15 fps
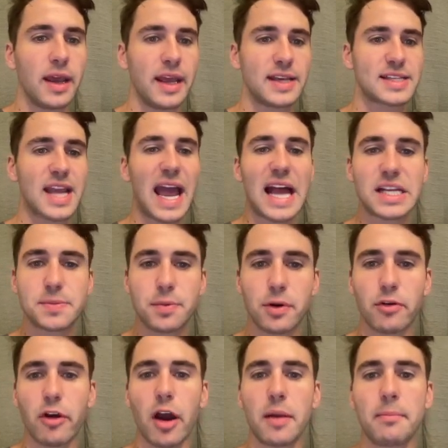is Casper
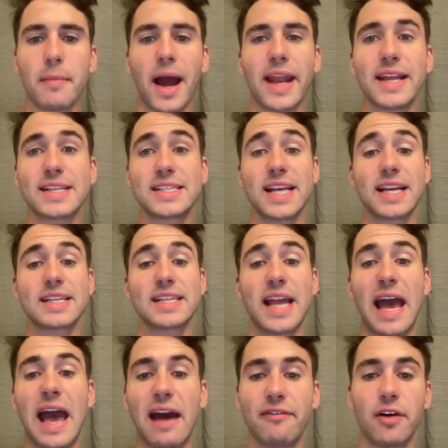Ruud
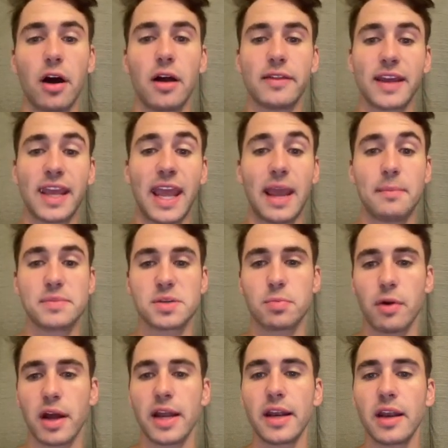-6.5 on the game
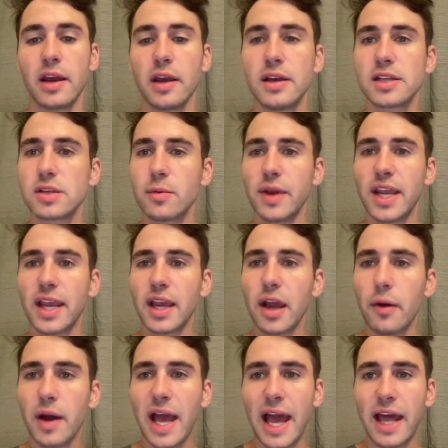spread. So we can
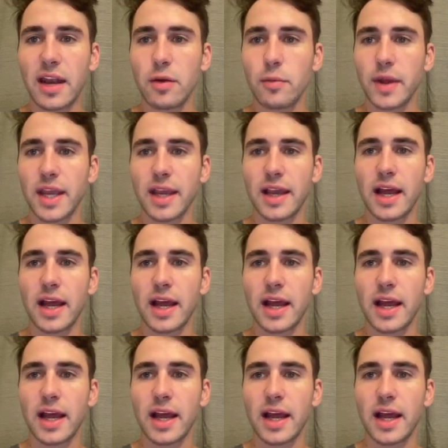go ahead and we can